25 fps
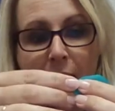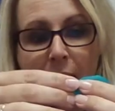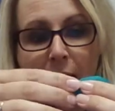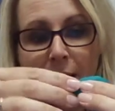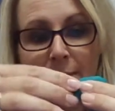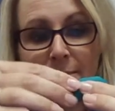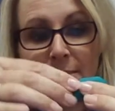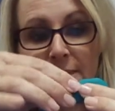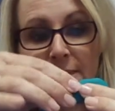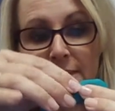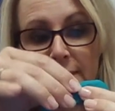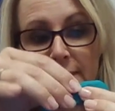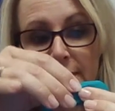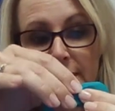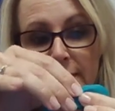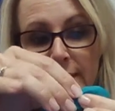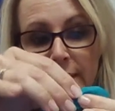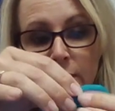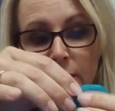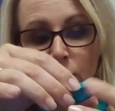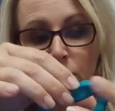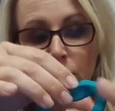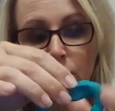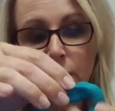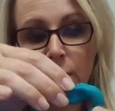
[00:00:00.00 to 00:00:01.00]
I'm
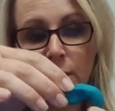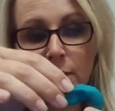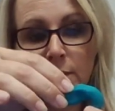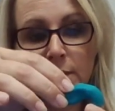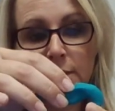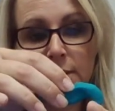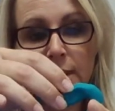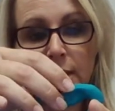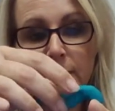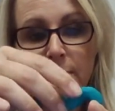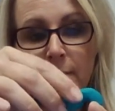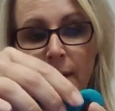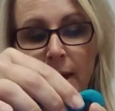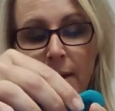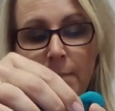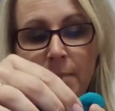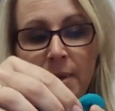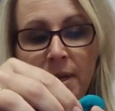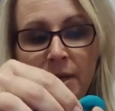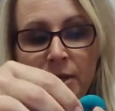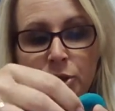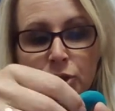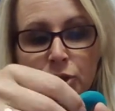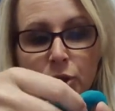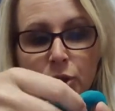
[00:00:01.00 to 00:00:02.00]
still using my
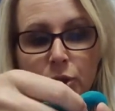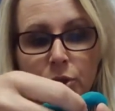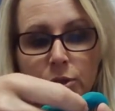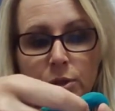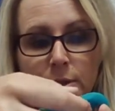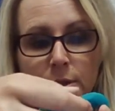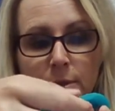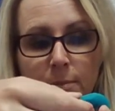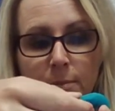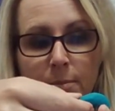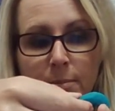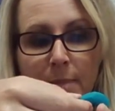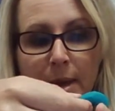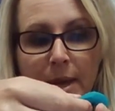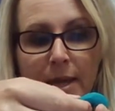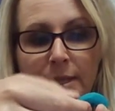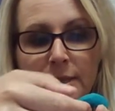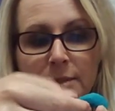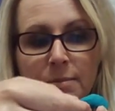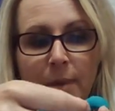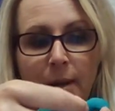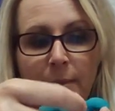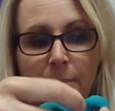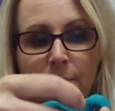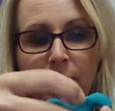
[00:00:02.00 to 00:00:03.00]
pinchers.
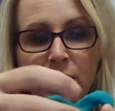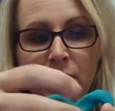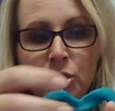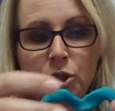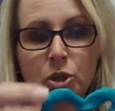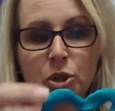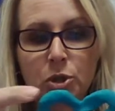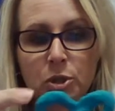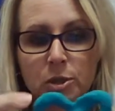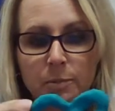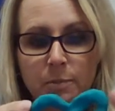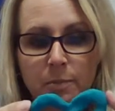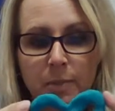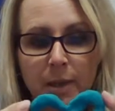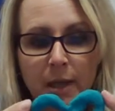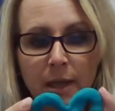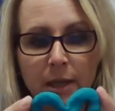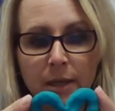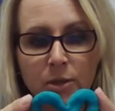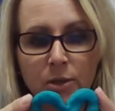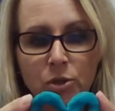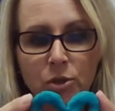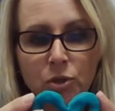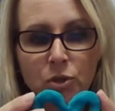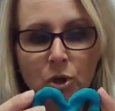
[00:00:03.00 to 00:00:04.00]
Makes my pinchers big
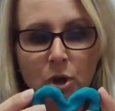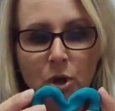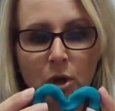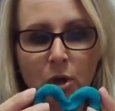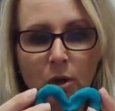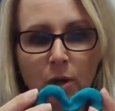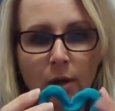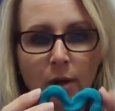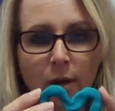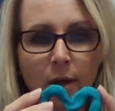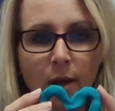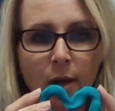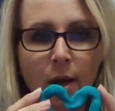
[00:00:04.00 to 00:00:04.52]
and strong.